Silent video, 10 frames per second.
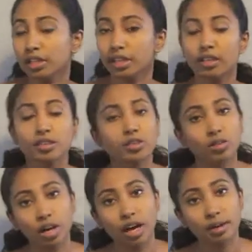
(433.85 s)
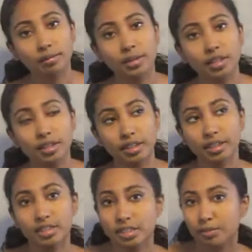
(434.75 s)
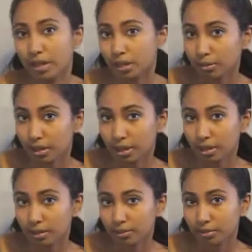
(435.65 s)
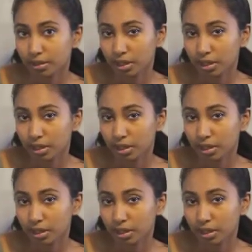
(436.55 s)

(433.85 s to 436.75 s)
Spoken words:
they can listen to our heartbeat, they can smell mom